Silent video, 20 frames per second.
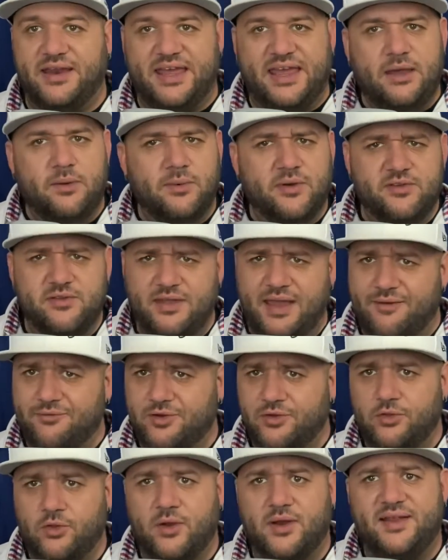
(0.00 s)
He was
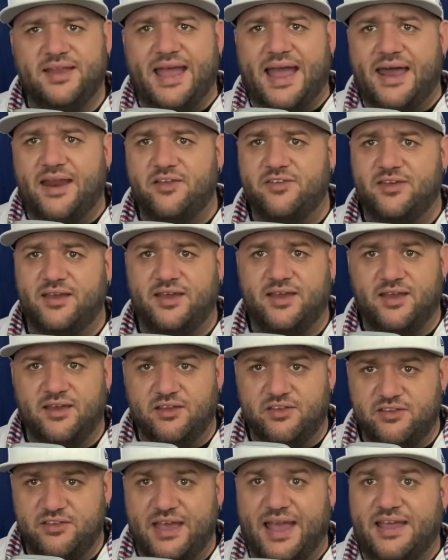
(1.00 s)
never looked at as a
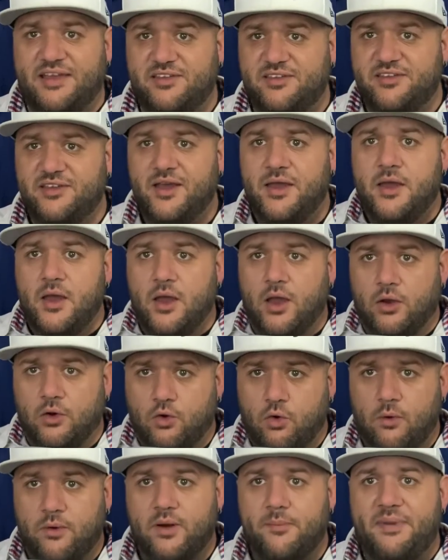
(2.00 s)
concise
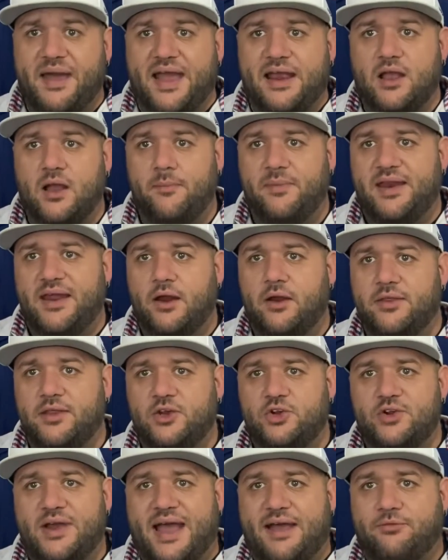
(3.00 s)
quarterback coming out of the
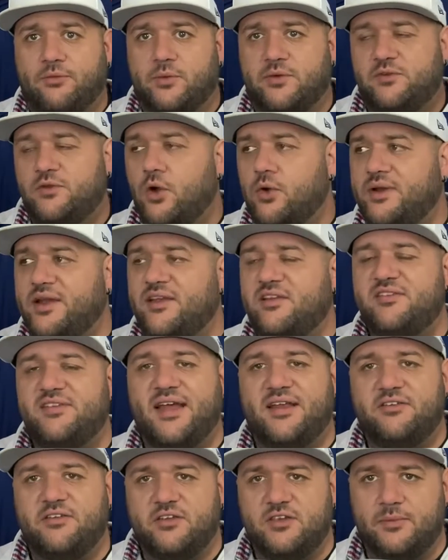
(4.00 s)
draft. There was no
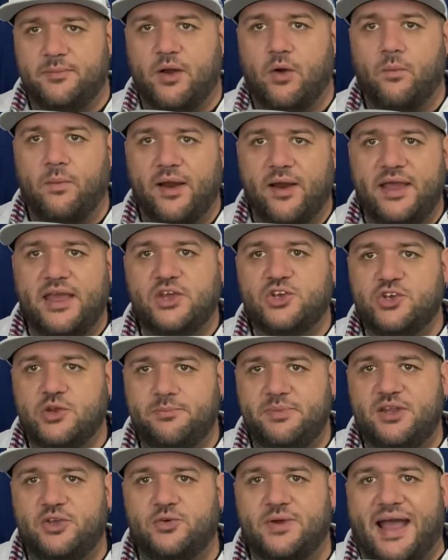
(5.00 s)
consensus about where he should
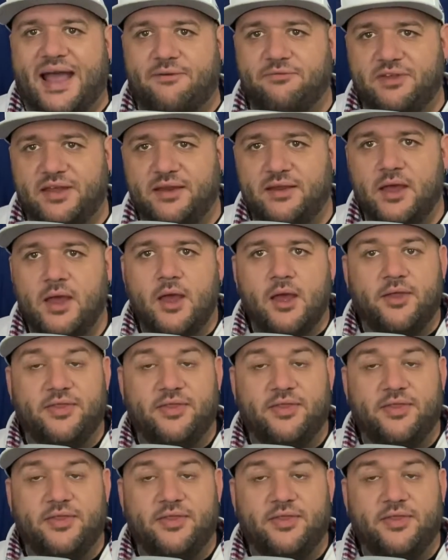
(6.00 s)
be drafted.